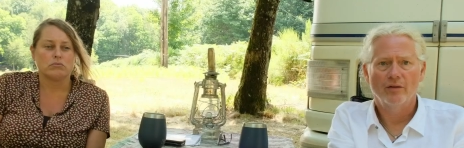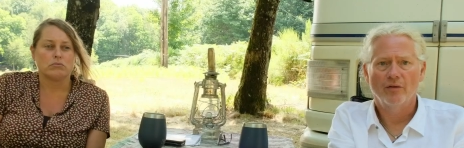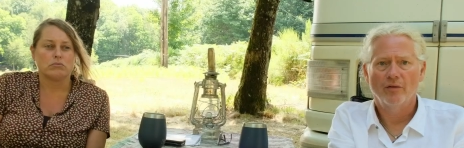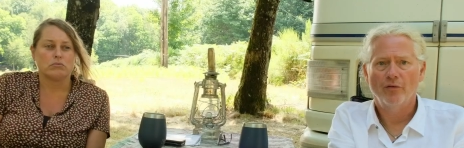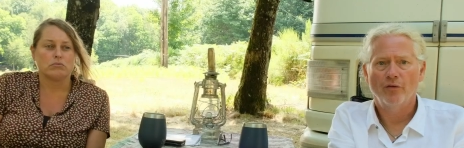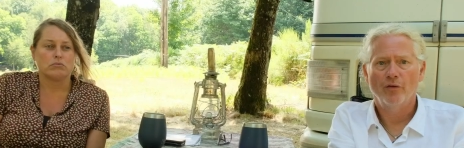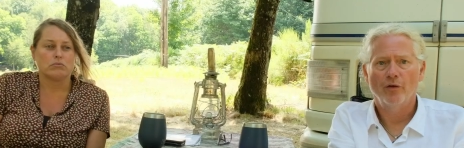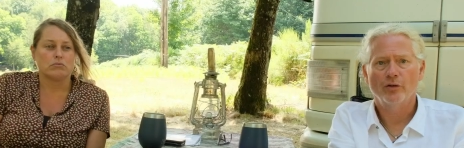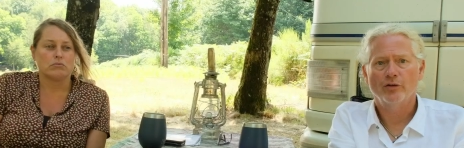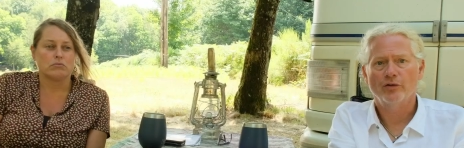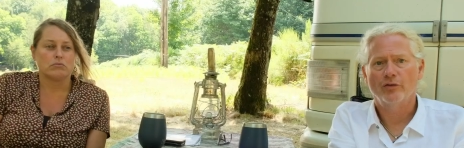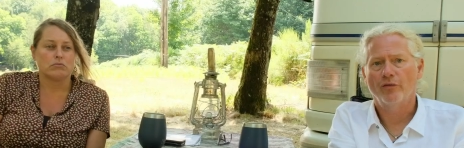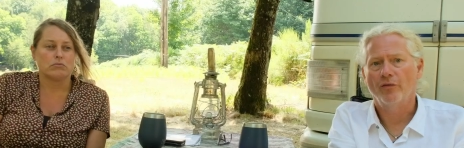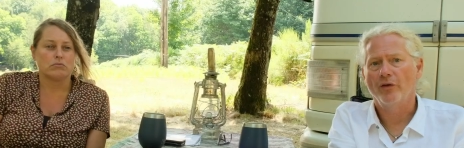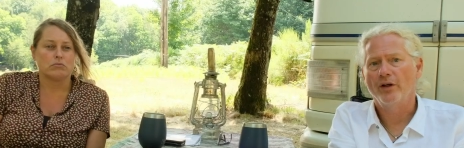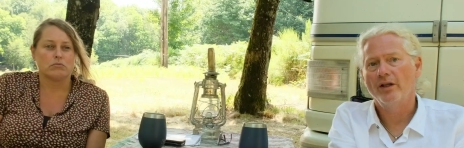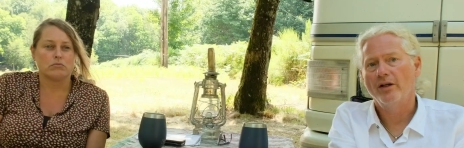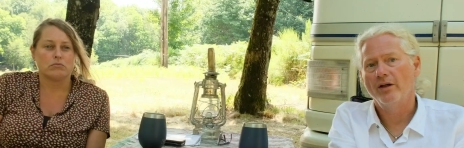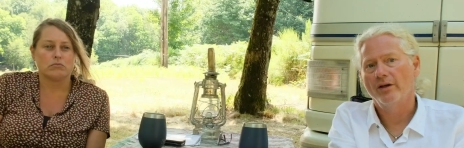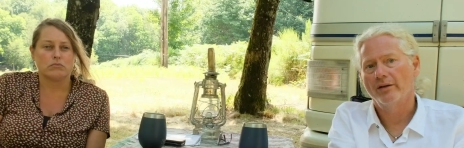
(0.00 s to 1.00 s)
Speaker 1: the first
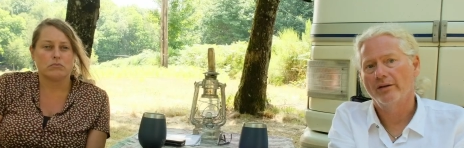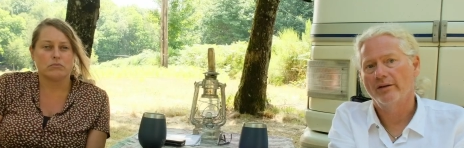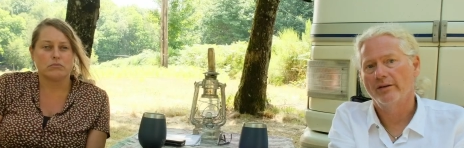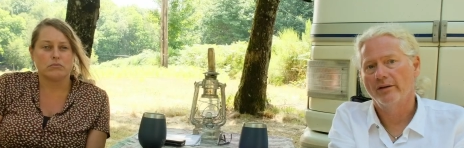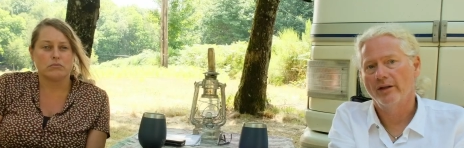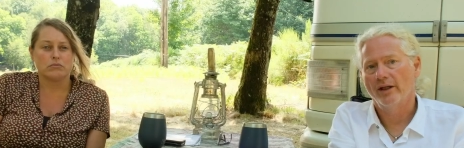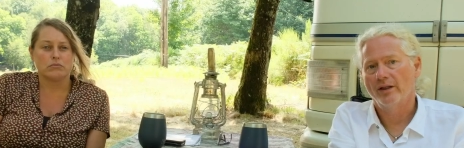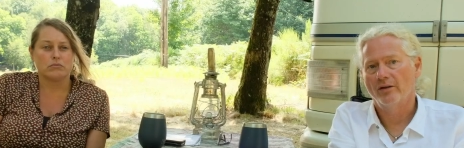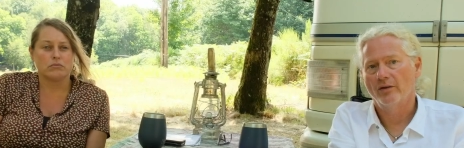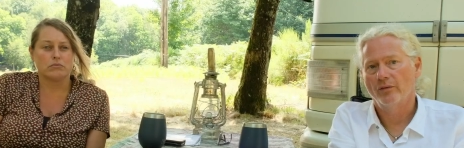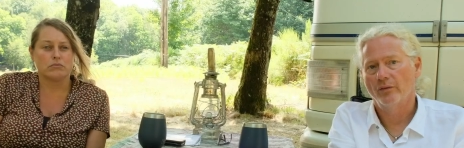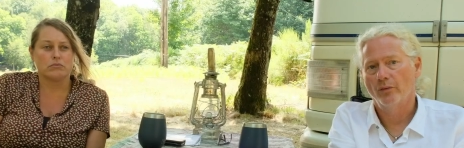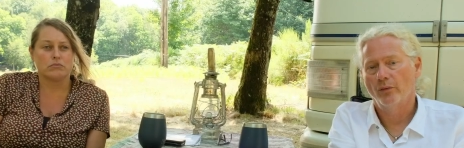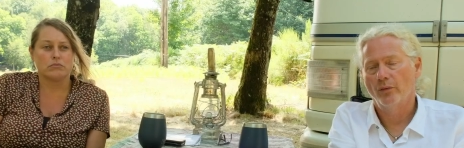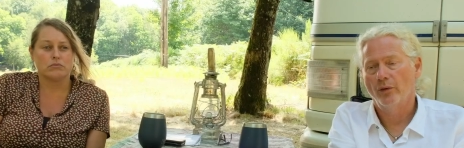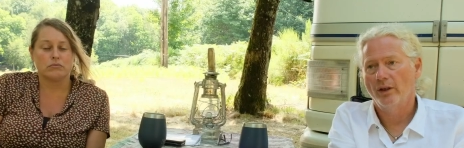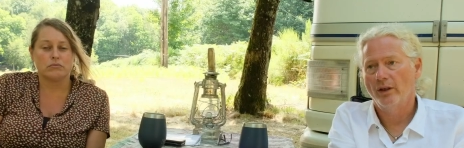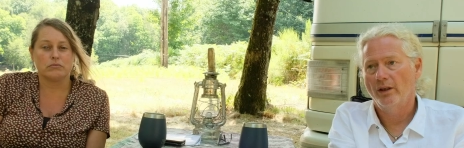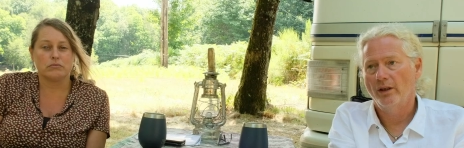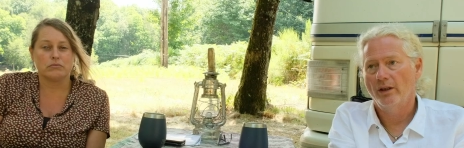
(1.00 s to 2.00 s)
vineyard that
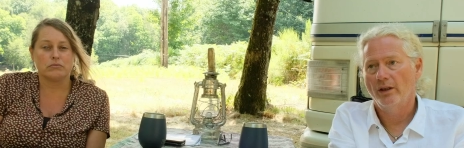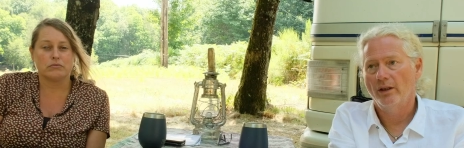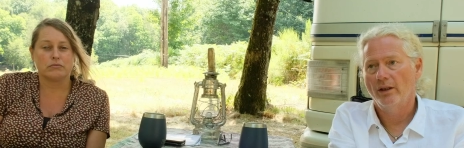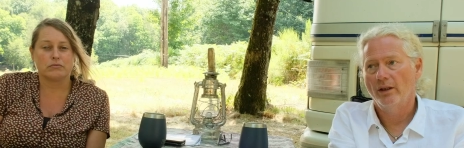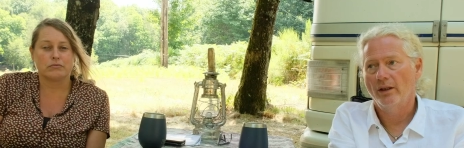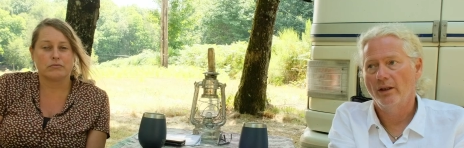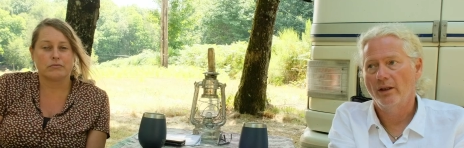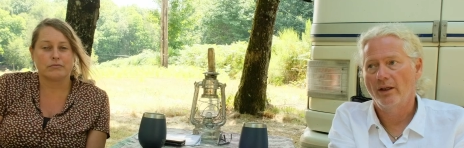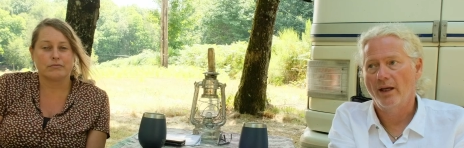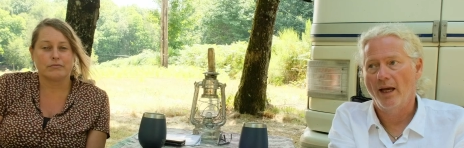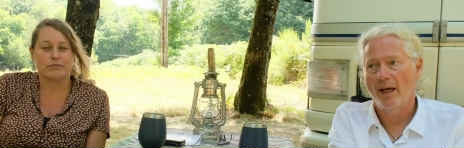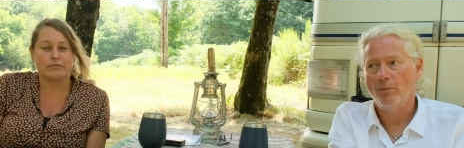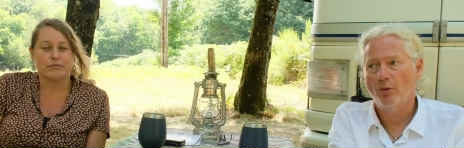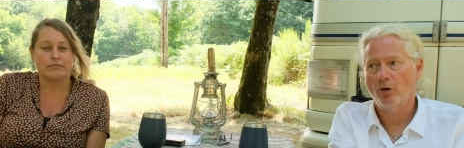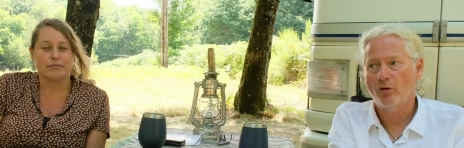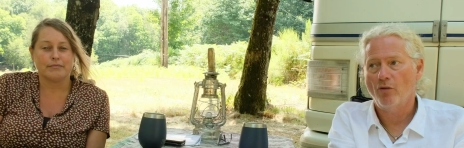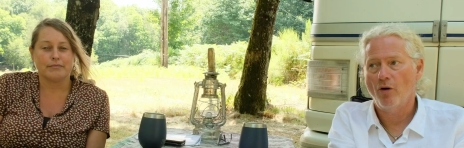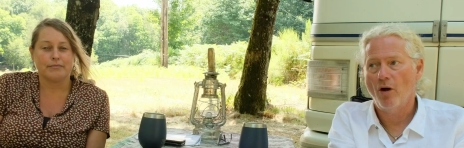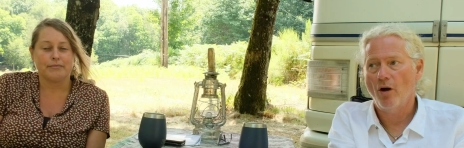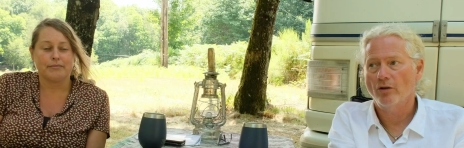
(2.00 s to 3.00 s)
we came
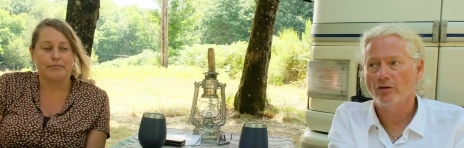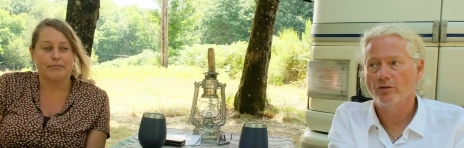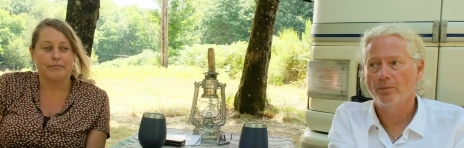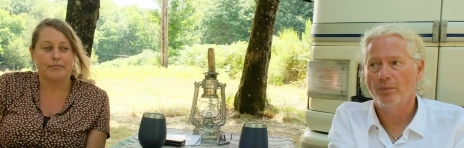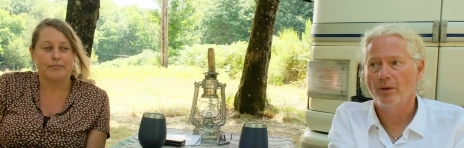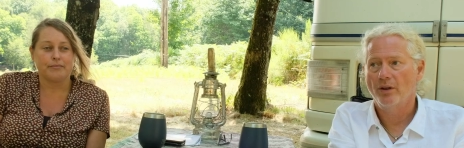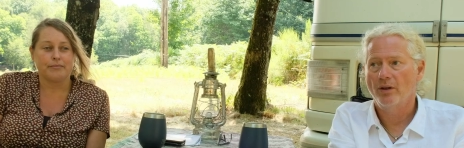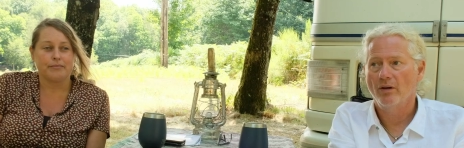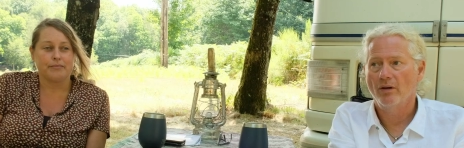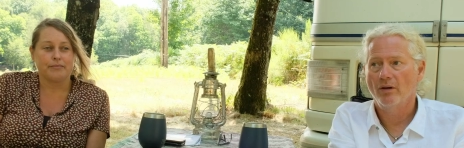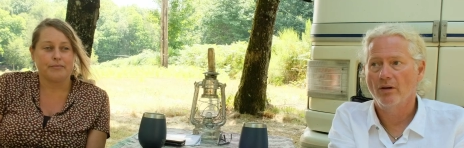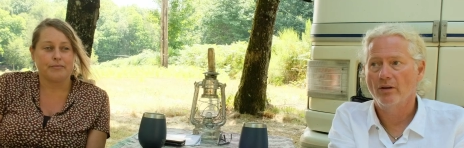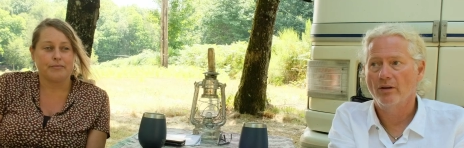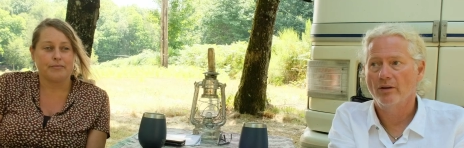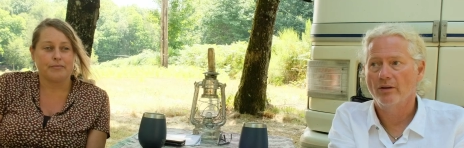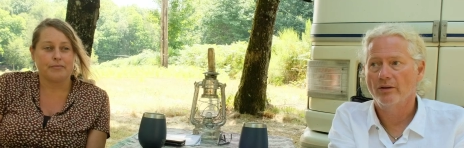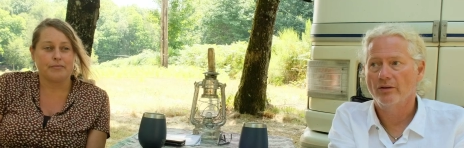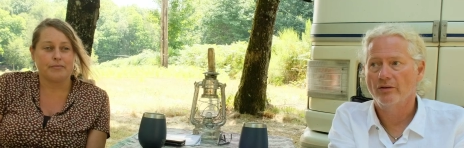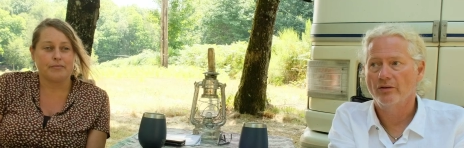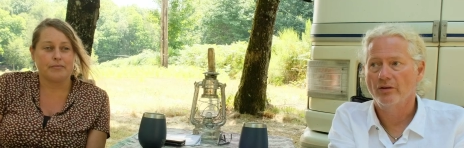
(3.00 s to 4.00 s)
across
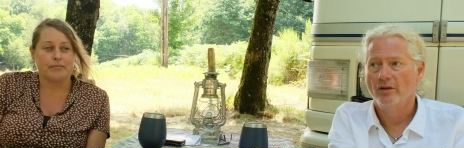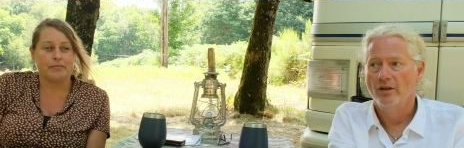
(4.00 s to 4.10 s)
because